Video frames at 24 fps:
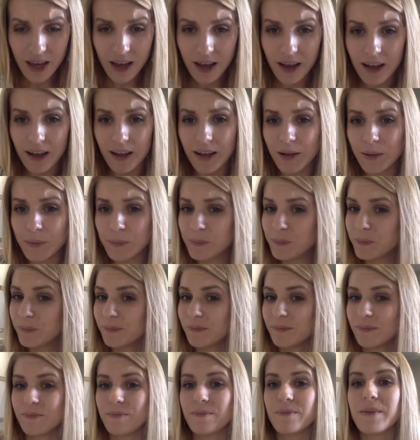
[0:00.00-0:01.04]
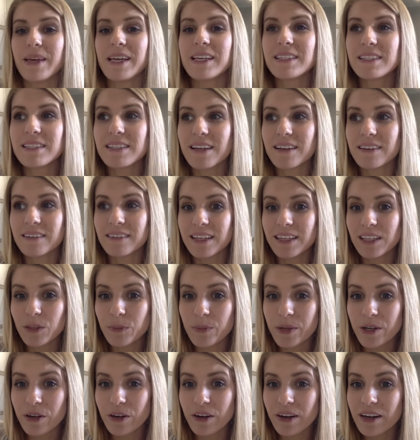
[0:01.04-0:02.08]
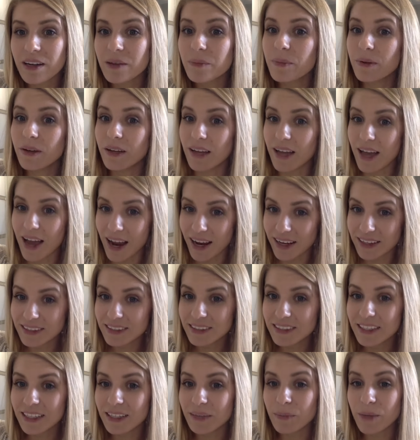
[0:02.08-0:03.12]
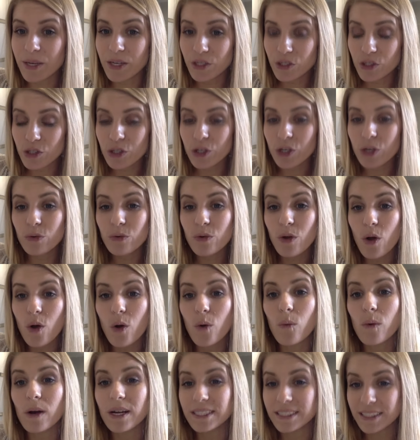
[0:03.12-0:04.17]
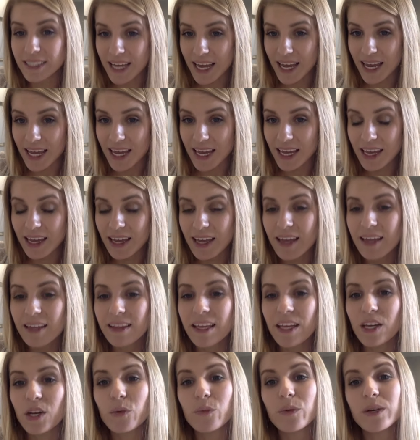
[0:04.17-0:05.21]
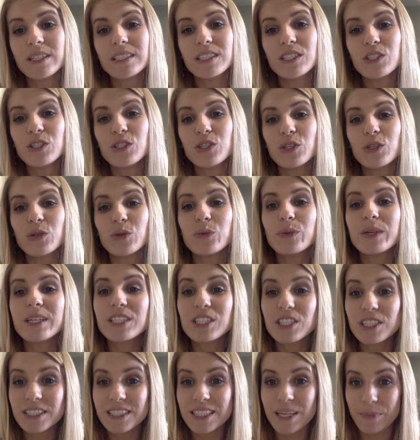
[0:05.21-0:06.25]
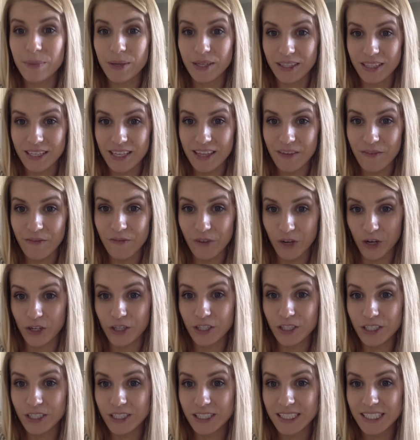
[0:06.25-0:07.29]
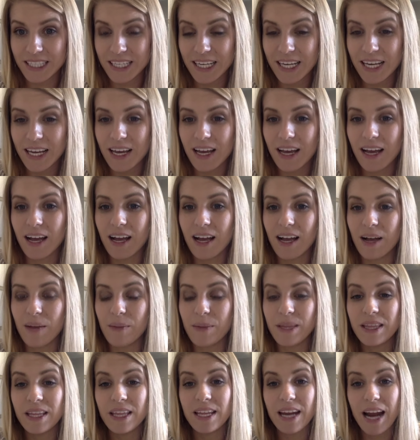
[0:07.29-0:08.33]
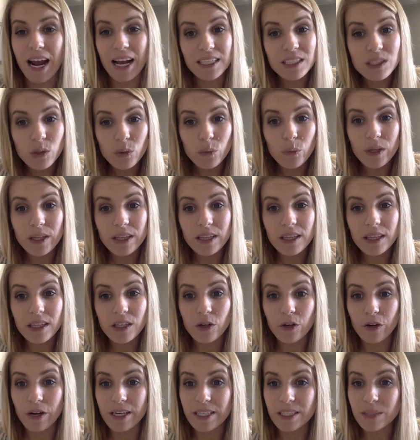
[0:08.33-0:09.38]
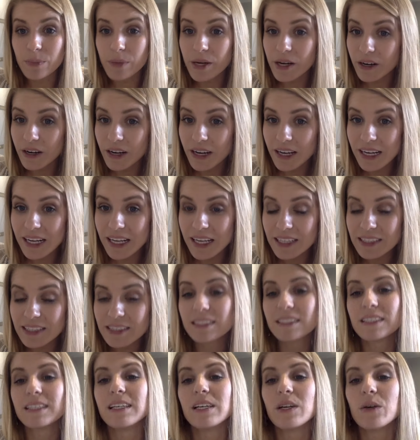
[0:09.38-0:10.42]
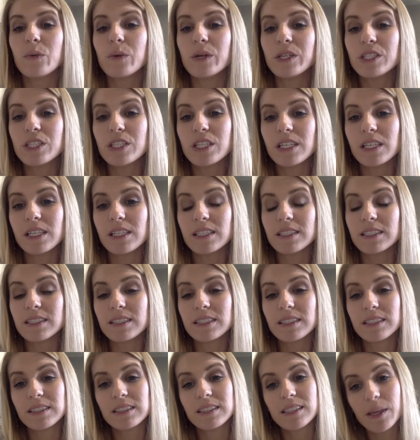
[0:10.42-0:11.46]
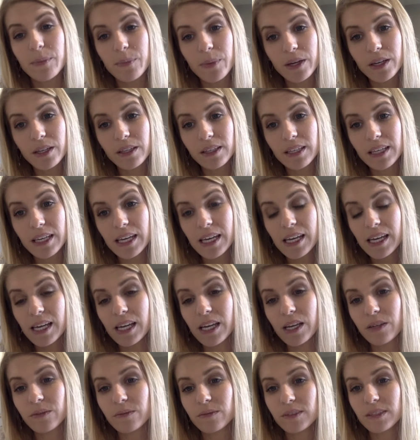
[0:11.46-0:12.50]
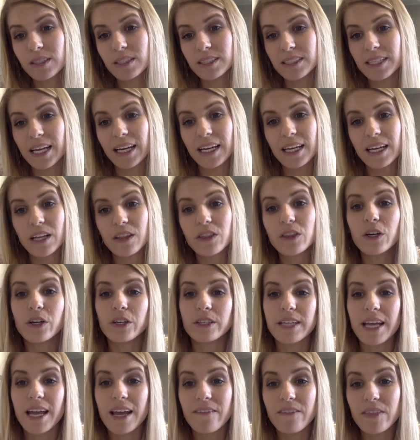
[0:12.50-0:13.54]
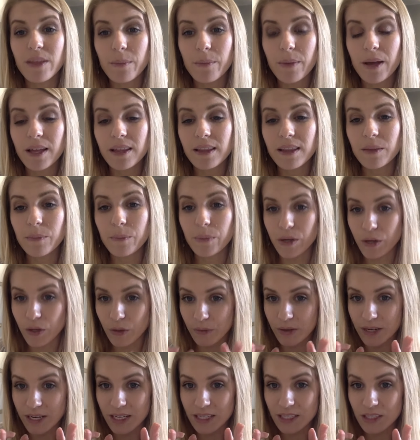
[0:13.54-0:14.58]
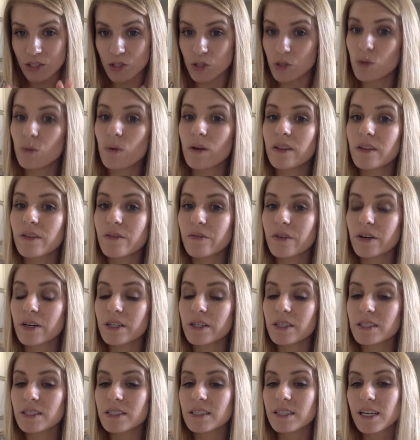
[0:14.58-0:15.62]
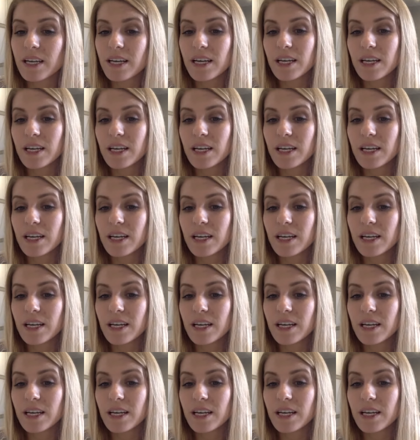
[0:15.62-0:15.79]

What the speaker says: It may sound elementary, but ask and make sure you know what day that your rent is due, which is typically the 1st. And then ask when the grace period is, which is typically the 2nd and 3rd day of the month, but your rent is due on the 1st.